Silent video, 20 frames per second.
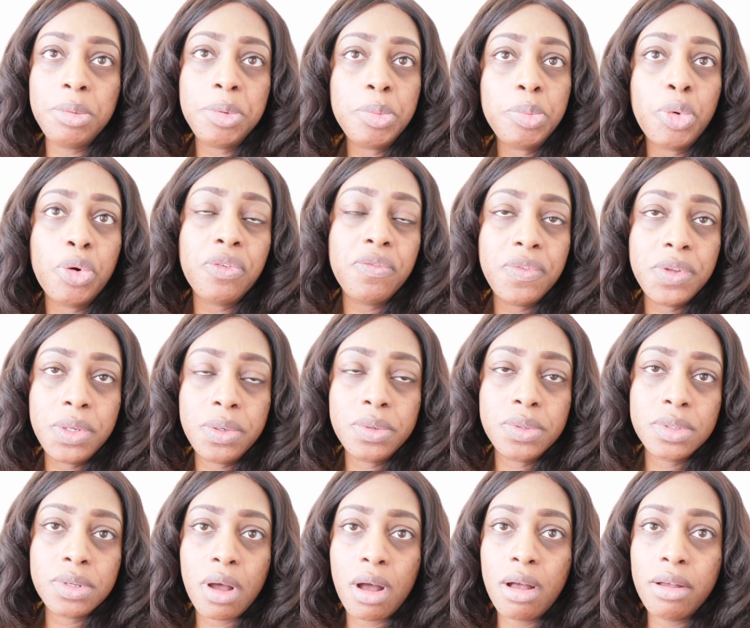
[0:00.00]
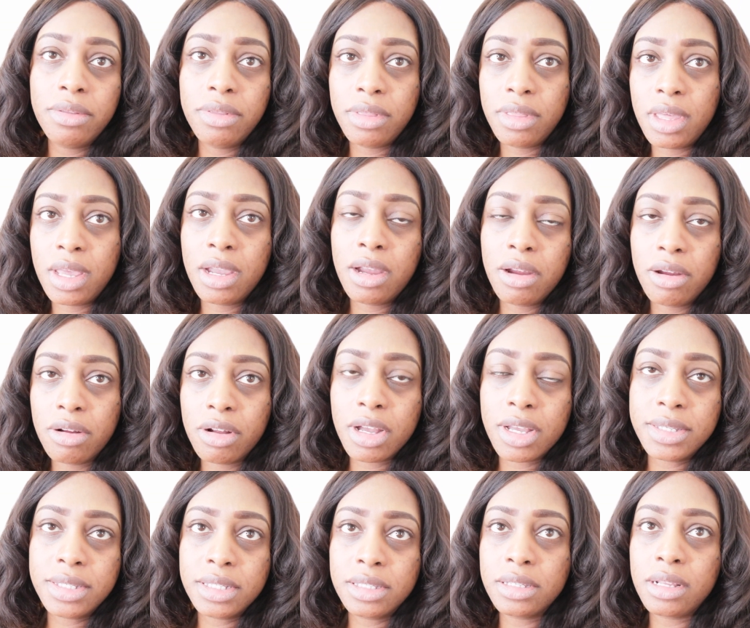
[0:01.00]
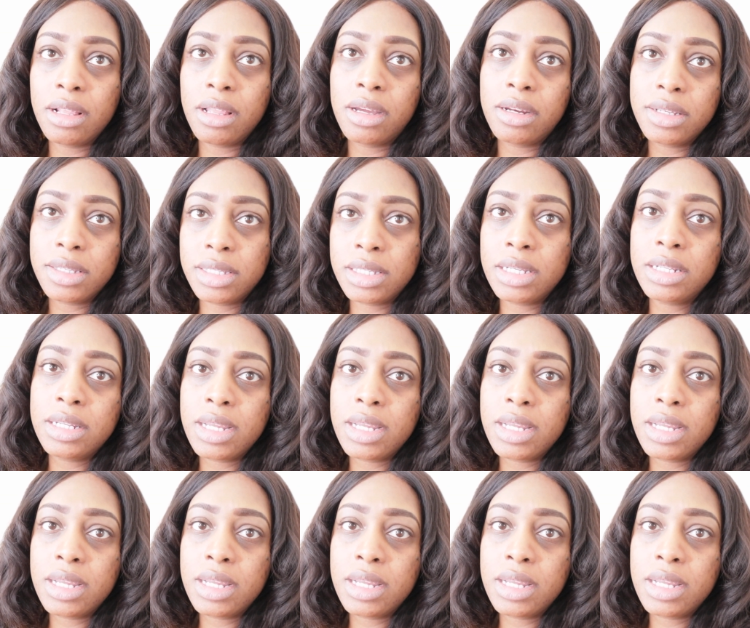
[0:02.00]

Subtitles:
more videos on there because it's a lot of sit